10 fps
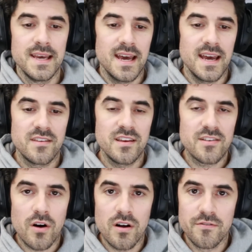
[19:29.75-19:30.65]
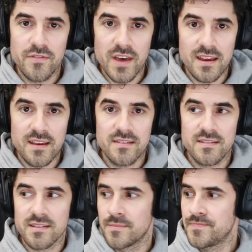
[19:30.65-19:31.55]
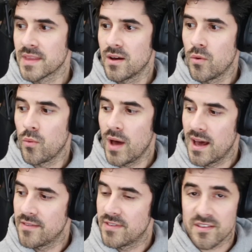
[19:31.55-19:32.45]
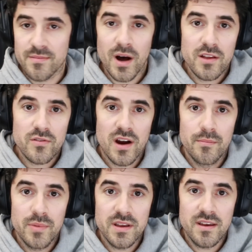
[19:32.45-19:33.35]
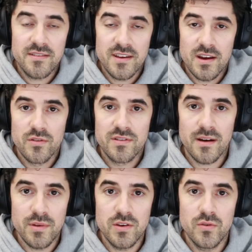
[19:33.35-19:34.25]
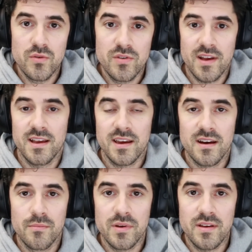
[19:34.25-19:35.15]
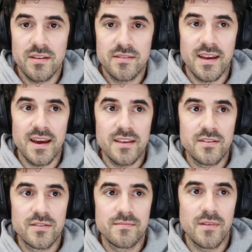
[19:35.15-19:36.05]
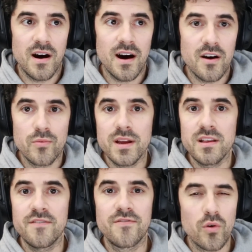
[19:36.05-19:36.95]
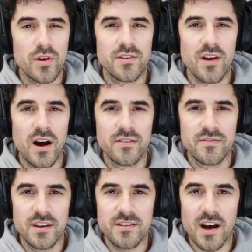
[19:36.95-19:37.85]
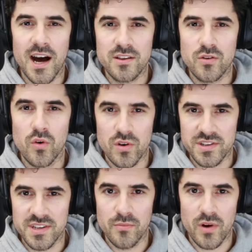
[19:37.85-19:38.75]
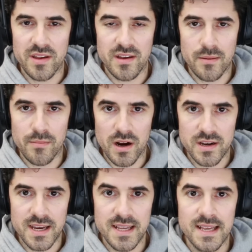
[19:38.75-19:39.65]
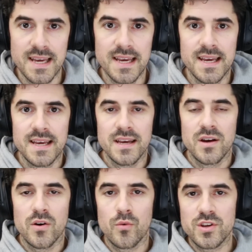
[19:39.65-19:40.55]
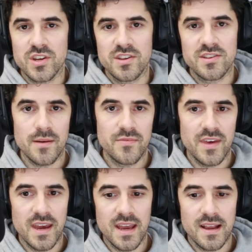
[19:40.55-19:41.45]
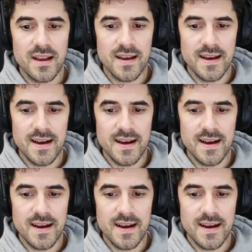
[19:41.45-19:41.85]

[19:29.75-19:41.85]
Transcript: And these are all things where the smaller companies, the OSW selling companies, they are really focused on this hardcore sim racing market, which is something